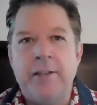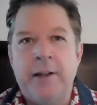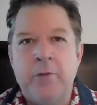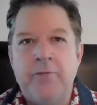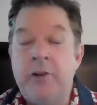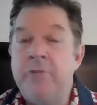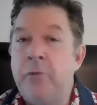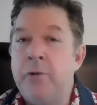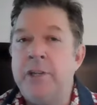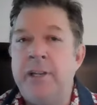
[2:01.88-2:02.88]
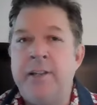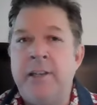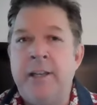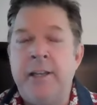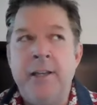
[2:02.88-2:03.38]
and I was very fortunate
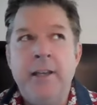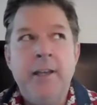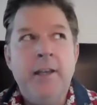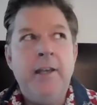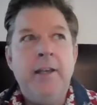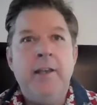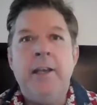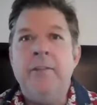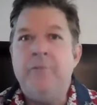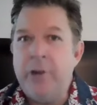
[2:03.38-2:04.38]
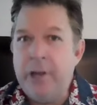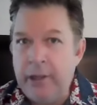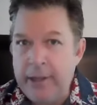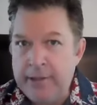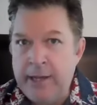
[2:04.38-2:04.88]
to get in very
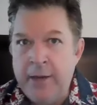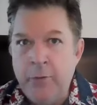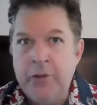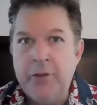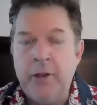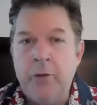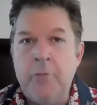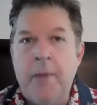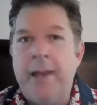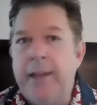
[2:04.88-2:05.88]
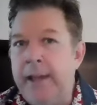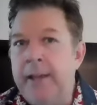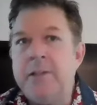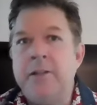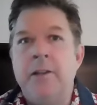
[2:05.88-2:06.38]
tight with uh, with Matt
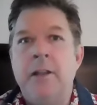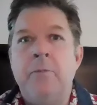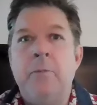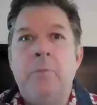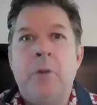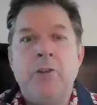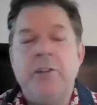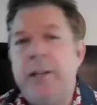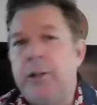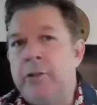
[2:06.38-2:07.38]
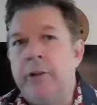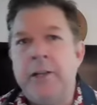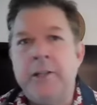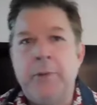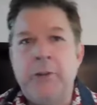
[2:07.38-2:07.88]
Gaetz and, and Marjorie Taylor
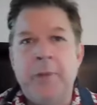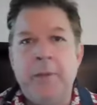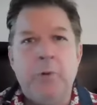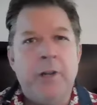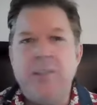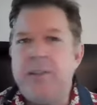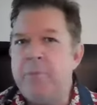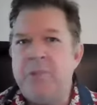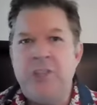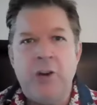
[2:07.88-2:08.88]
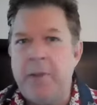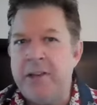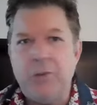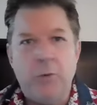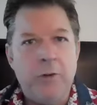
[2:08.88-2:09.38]
Greene and some other people, and I just kept sharing
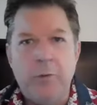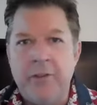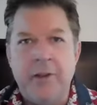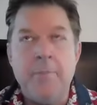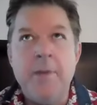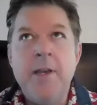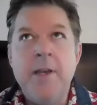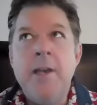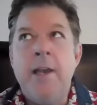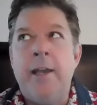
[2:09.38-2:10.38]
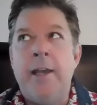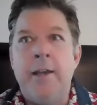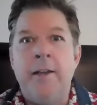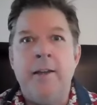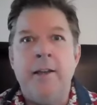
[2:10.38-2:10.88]
my story with them.
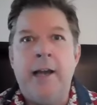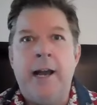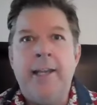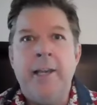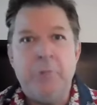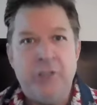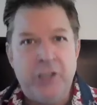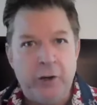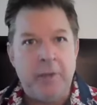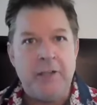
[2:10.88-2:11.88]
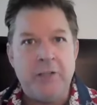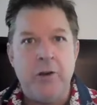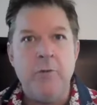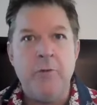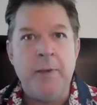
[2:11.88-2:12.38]
And I kept sharing my
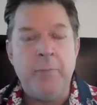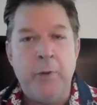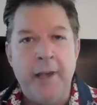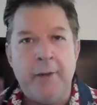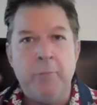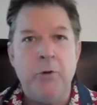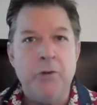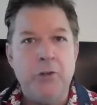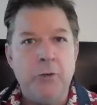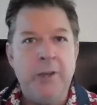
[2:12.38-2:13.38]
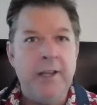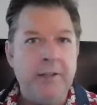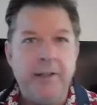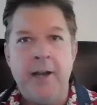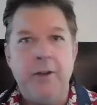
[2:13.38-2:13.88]
song with people. We had a brochure we
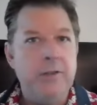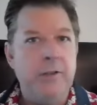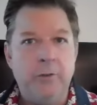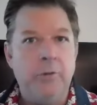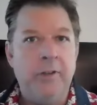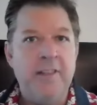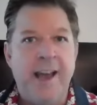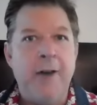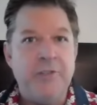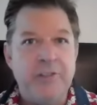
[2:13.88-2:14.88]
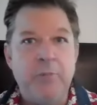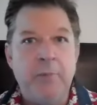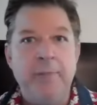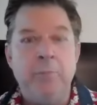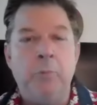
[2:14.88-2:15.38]
handed out to literally thousands of
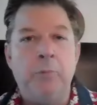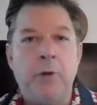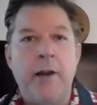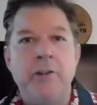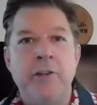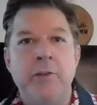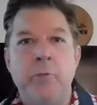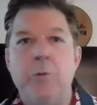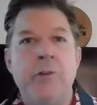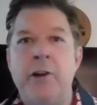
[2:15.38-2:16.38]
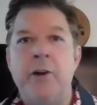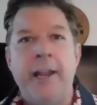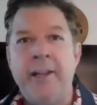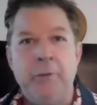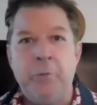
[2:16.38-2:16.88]
people prior to that. We were there
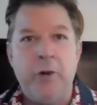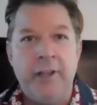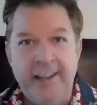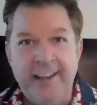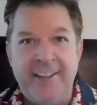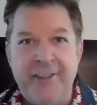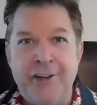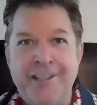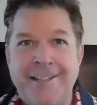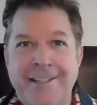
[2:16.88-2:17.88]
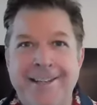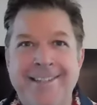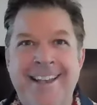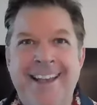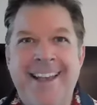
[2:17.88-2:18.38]
at eight in the morning. He got there at six.